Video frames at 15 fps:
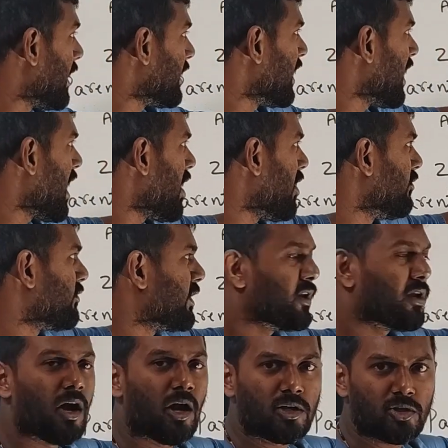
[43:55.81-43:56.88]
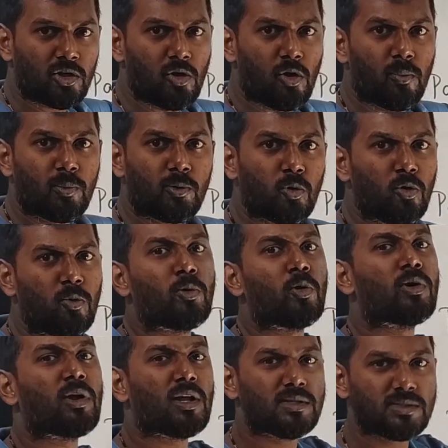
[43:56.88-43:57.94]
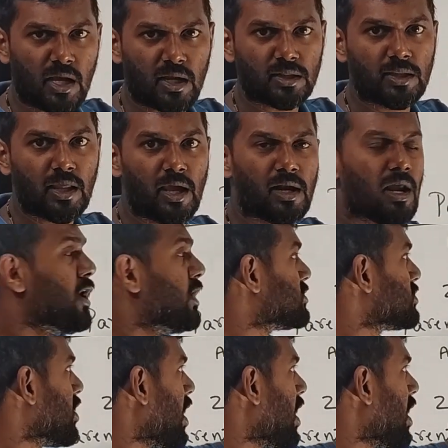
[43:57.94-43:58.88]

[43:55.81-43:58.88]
anyhow we got to know 2 protons are there.